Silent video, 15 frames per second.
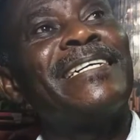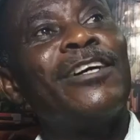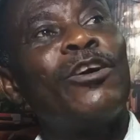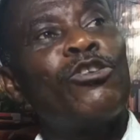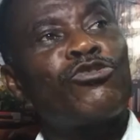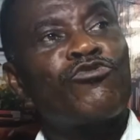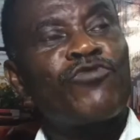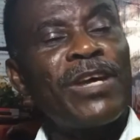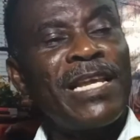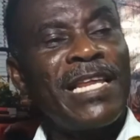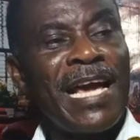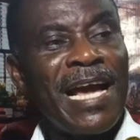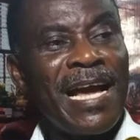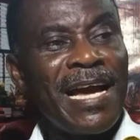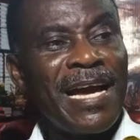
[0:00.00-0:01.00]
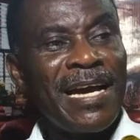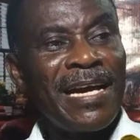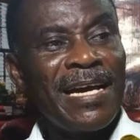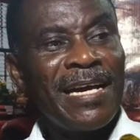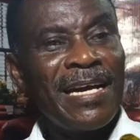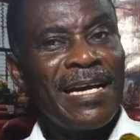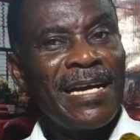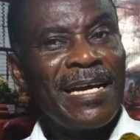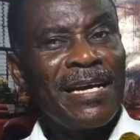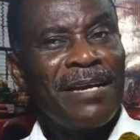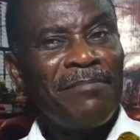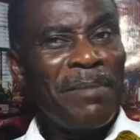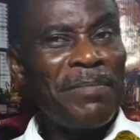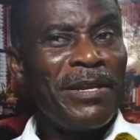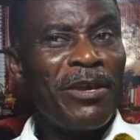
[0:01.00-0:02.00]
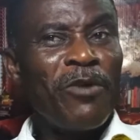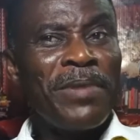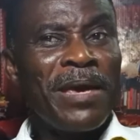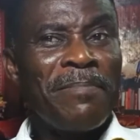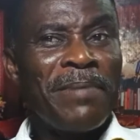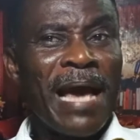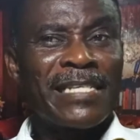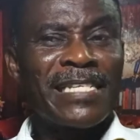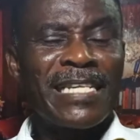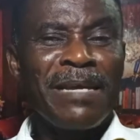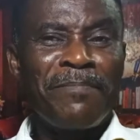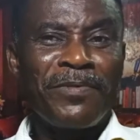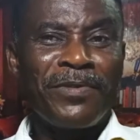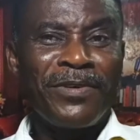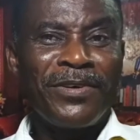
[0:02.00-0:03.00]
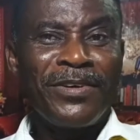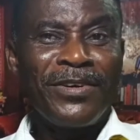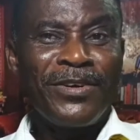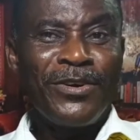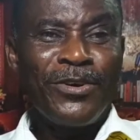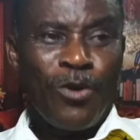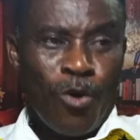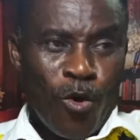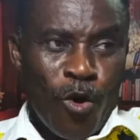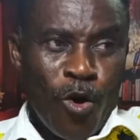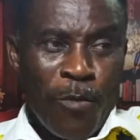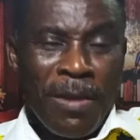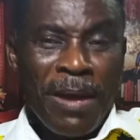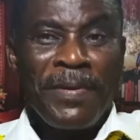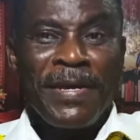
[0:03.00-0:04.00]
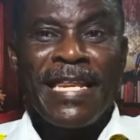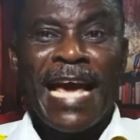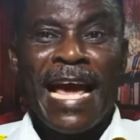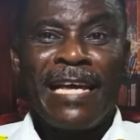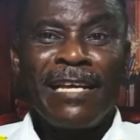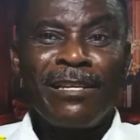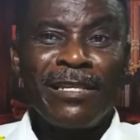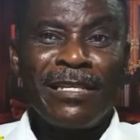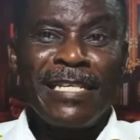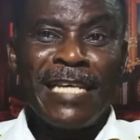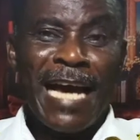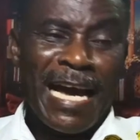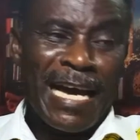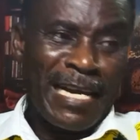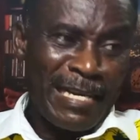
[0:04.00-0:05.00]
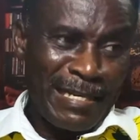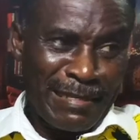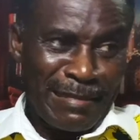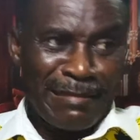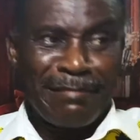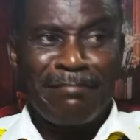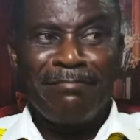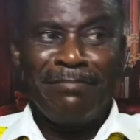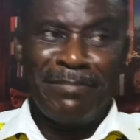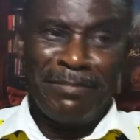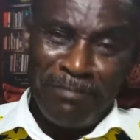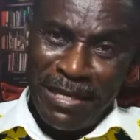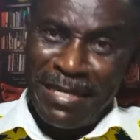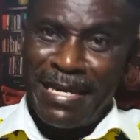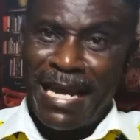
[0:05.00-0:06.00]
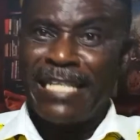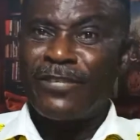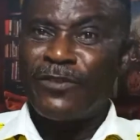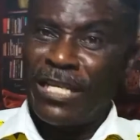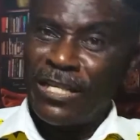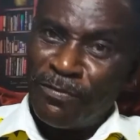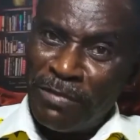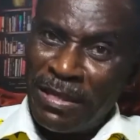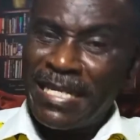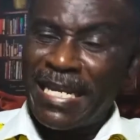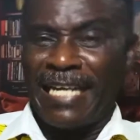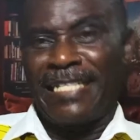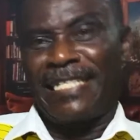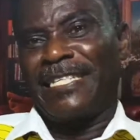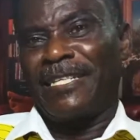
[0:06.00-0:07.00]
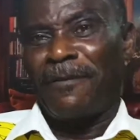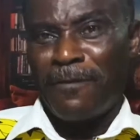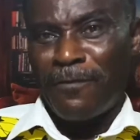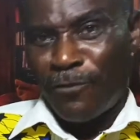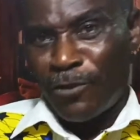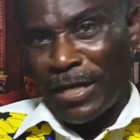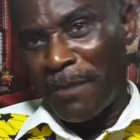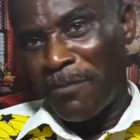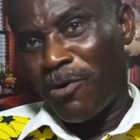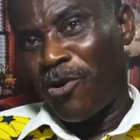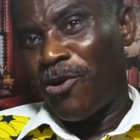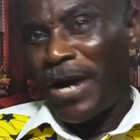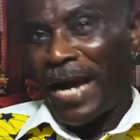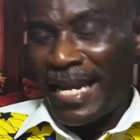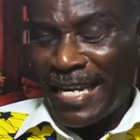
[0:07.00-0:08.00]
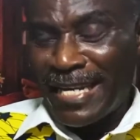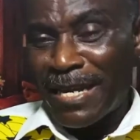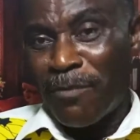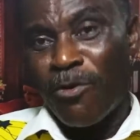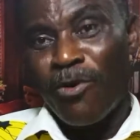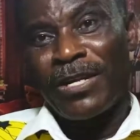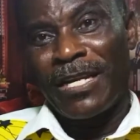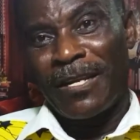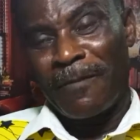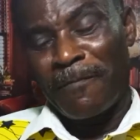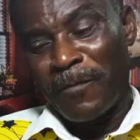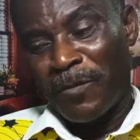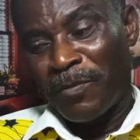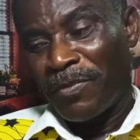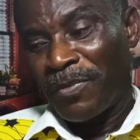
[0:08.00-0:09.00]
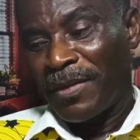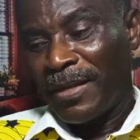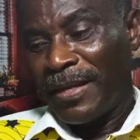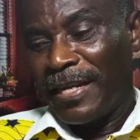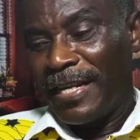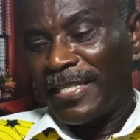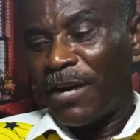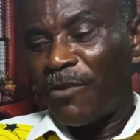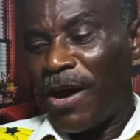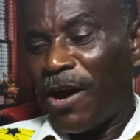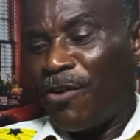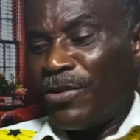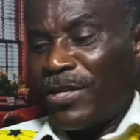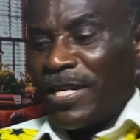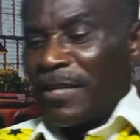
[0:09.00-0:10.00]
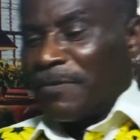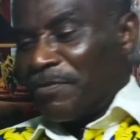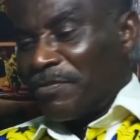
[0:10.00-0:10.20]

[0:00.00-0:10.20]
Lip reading: Australia, maybe they may be asleep, or maybe they are midnight. It's midnight for them, or early in the morning. It's around,